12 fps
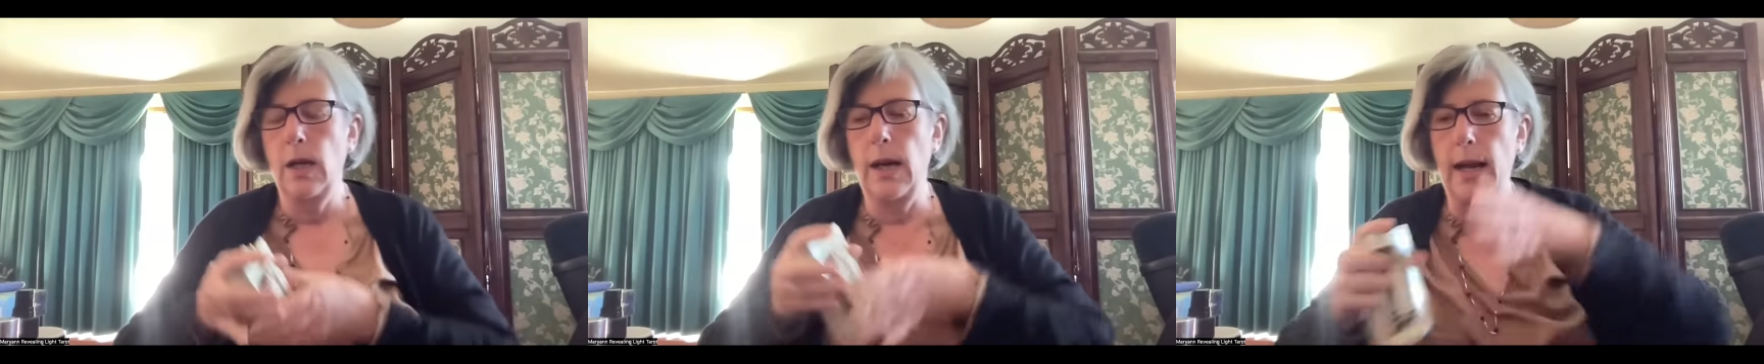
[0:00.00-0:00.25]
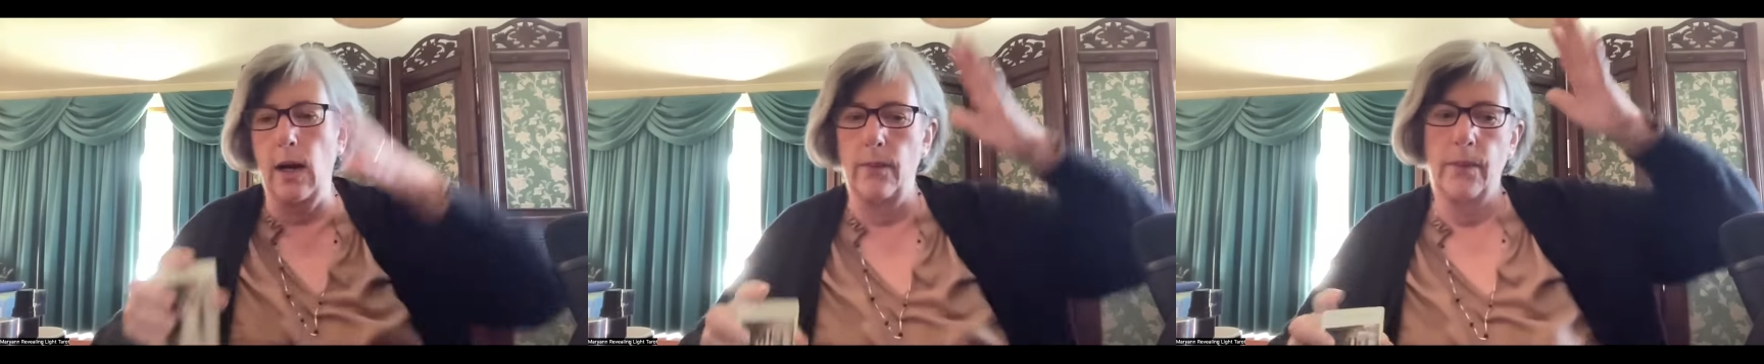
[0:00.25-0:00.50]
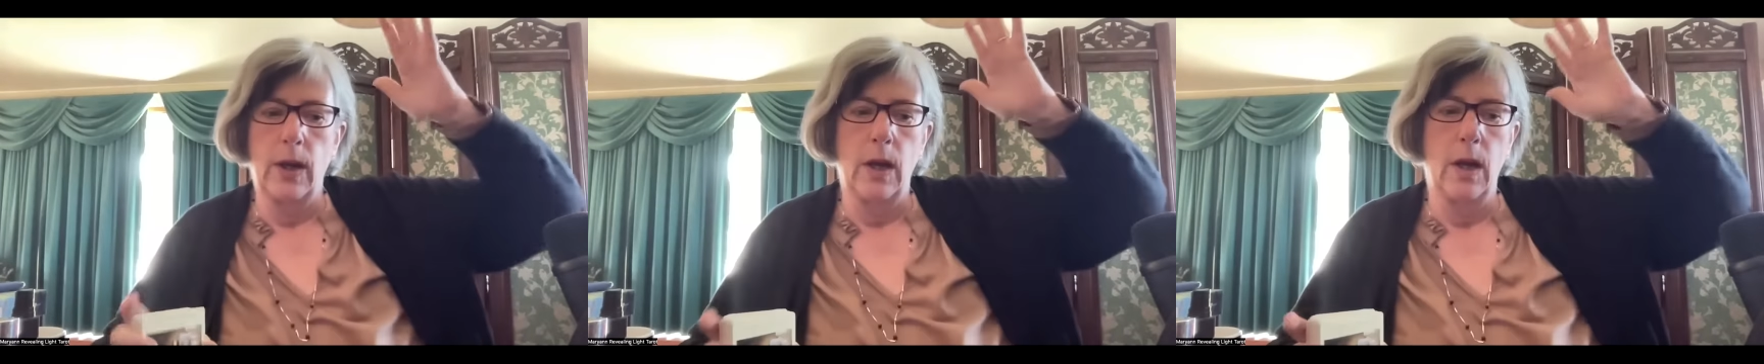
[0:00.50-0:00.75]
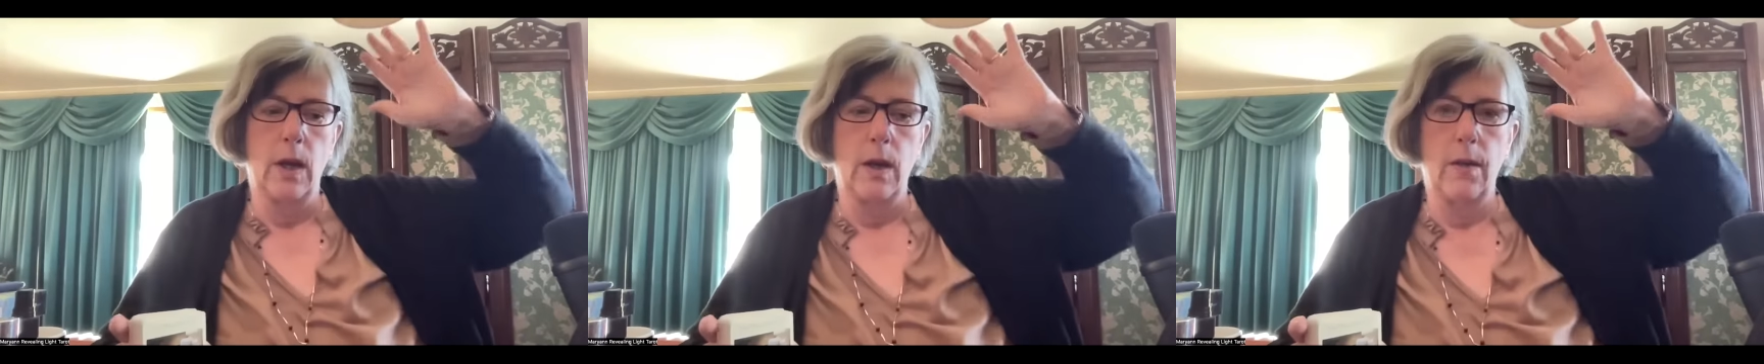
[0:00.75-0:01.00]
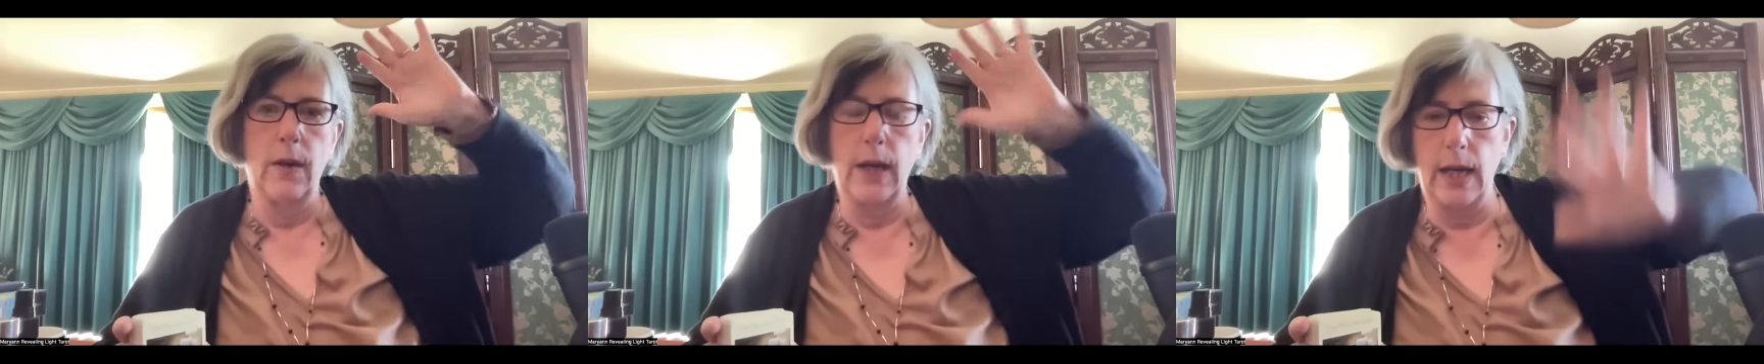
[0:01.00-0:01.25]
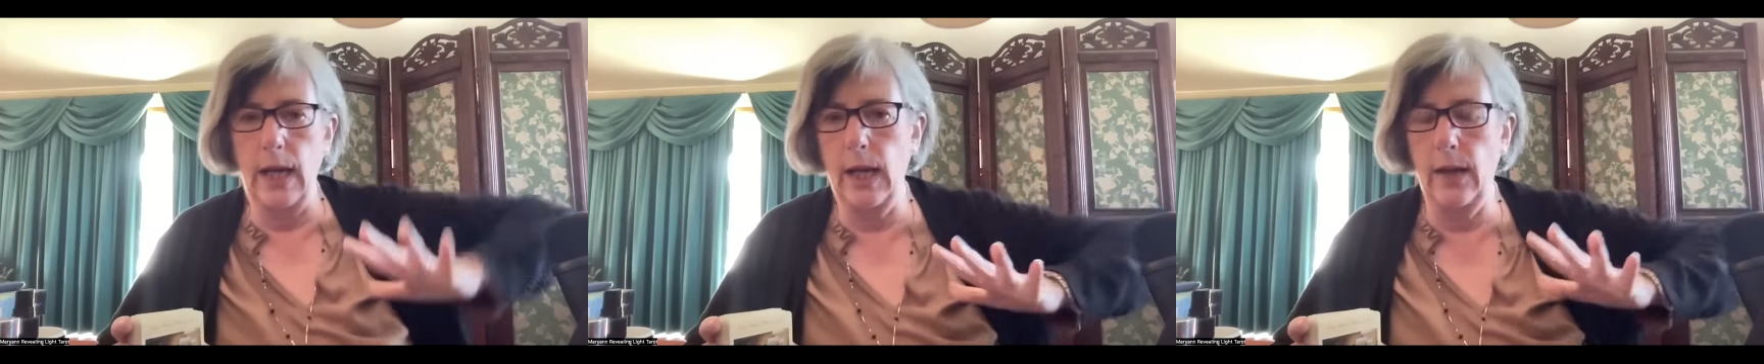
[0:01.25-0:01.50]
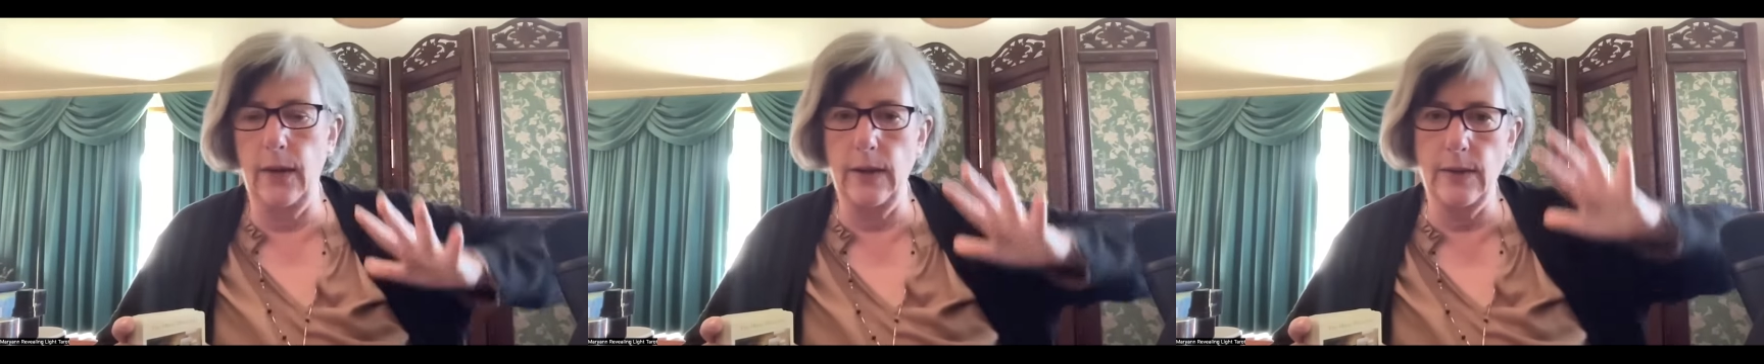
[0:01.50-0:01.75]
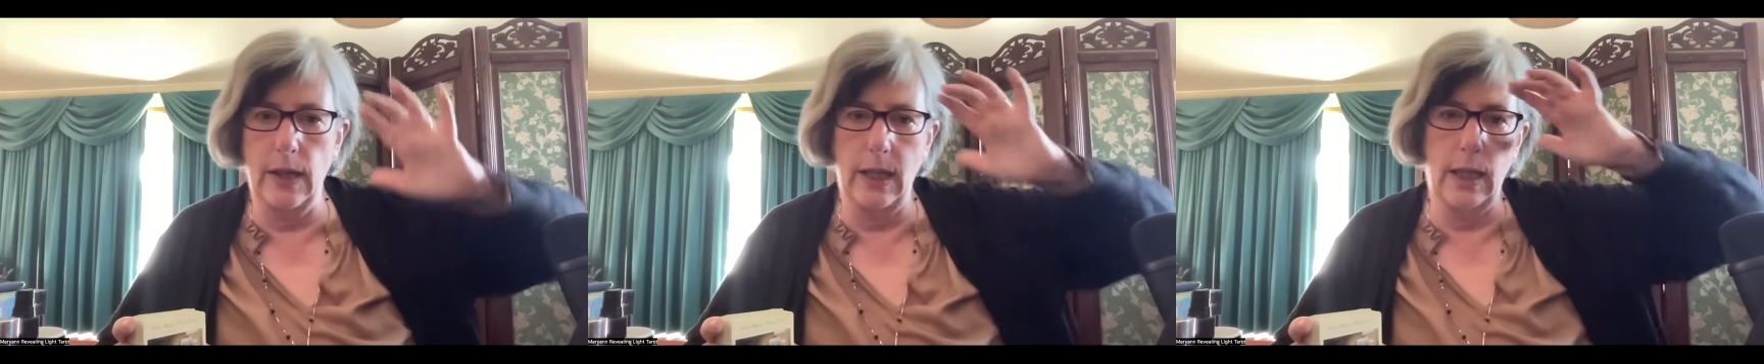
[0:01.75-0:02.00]
Now,
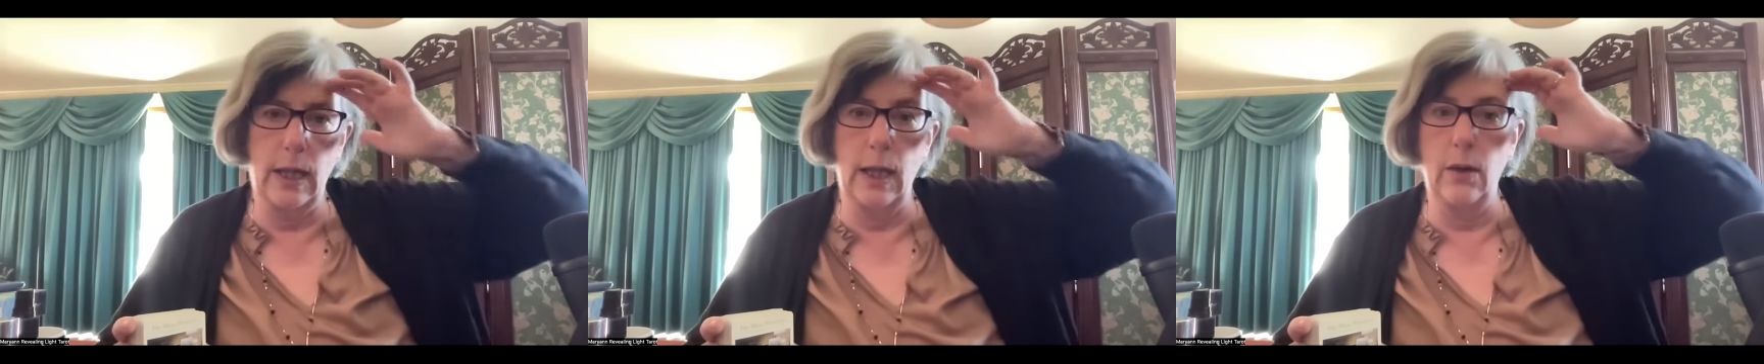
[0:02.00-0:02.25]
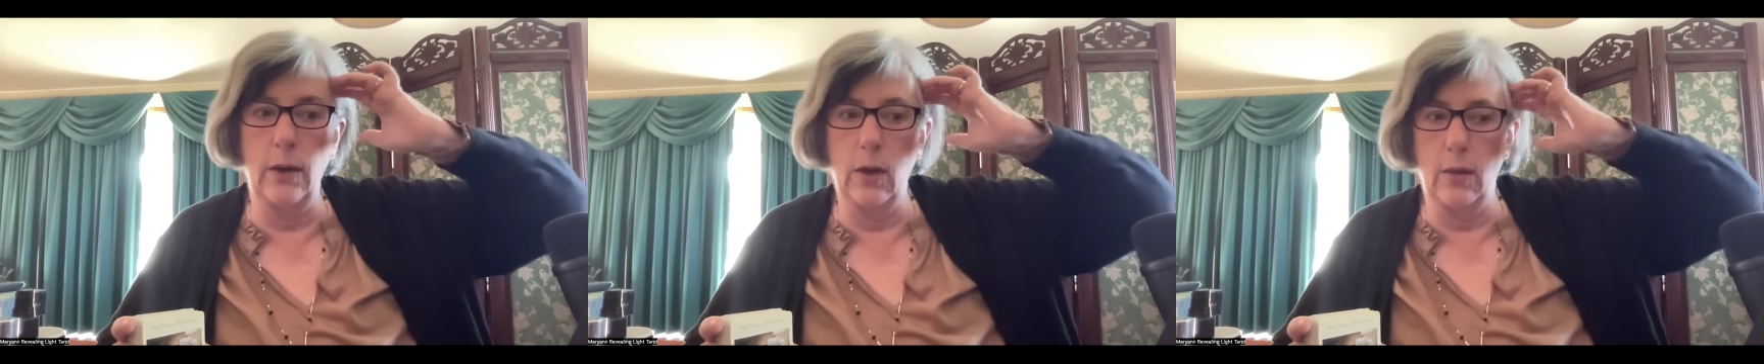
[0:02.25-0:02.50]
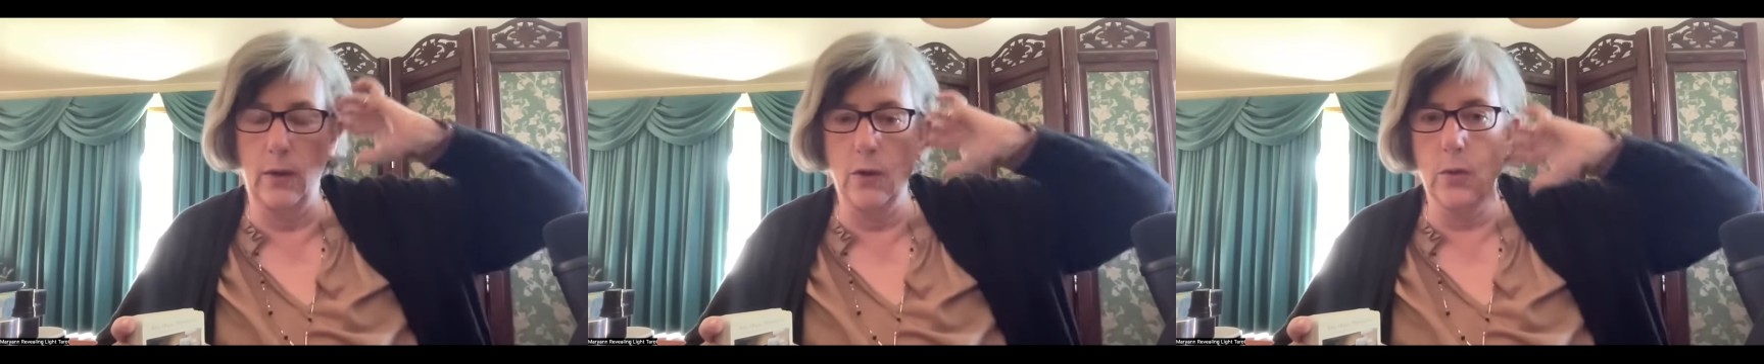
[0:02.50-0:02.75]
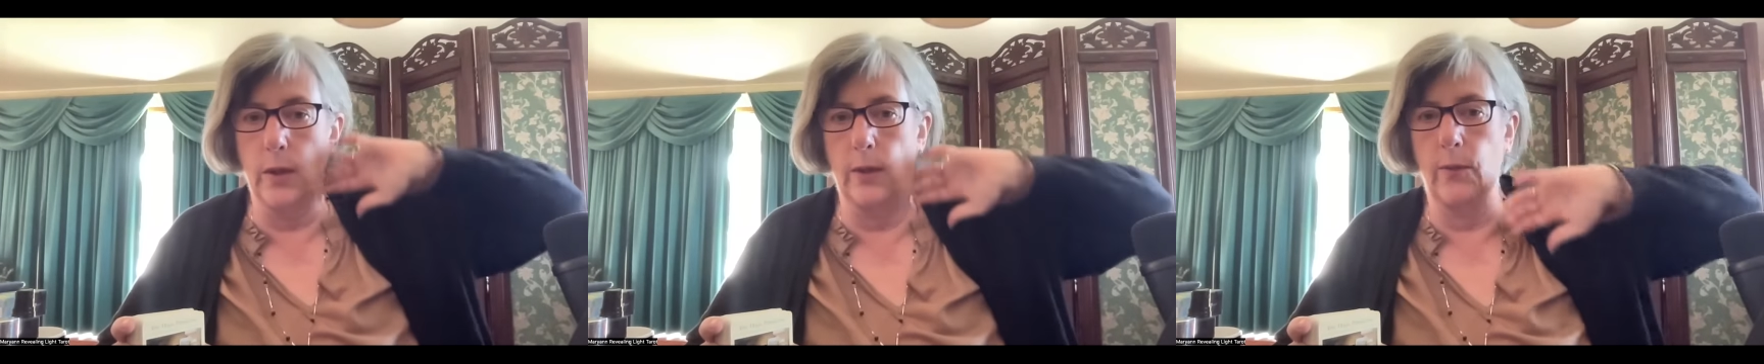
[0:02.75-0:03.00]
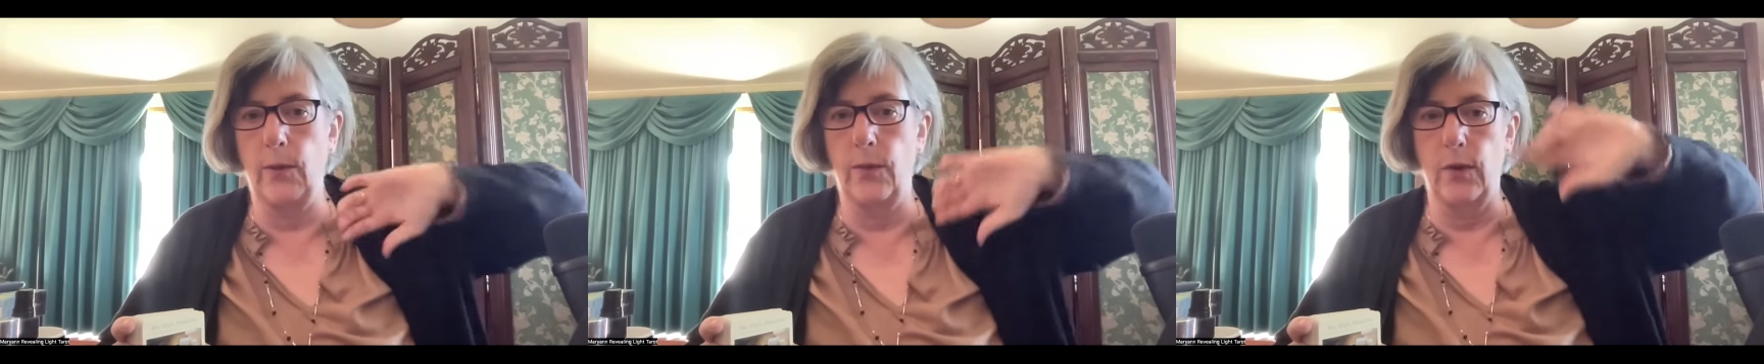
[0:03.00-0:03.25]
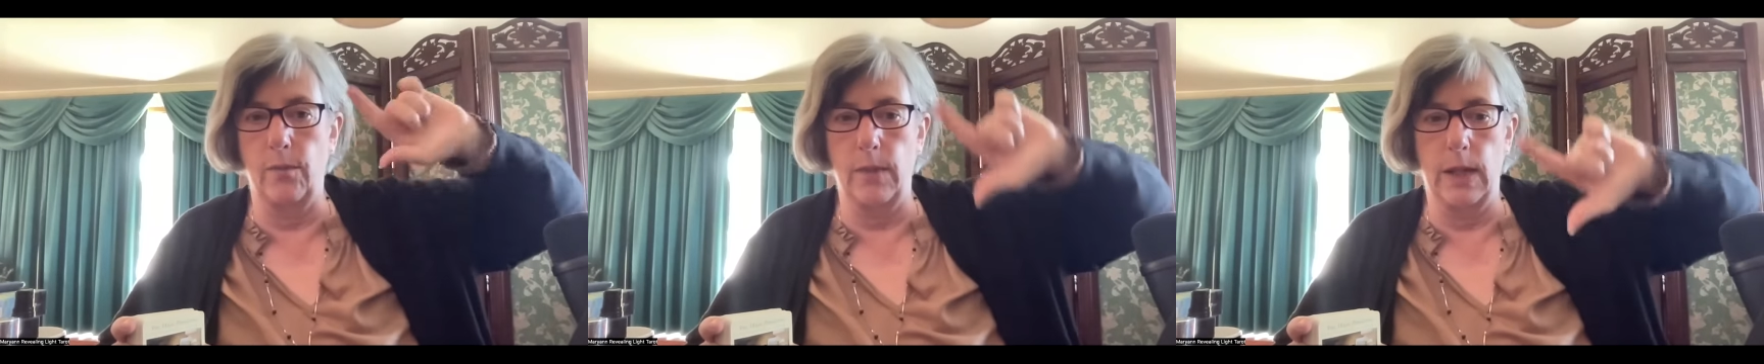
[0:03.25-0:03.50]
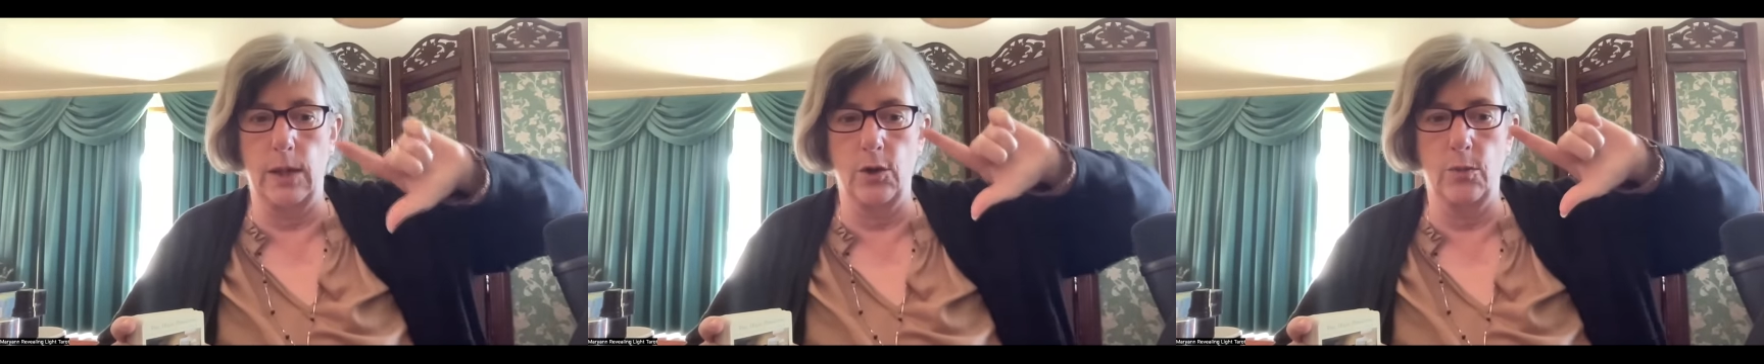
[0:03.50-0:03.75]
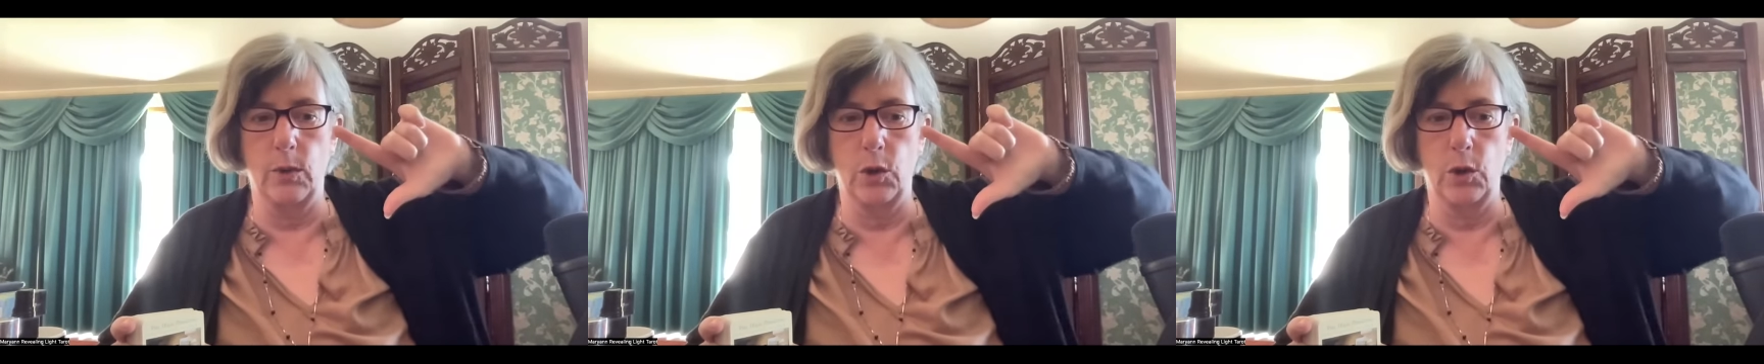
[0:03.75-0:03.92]
there's a hearing on the 25th of March.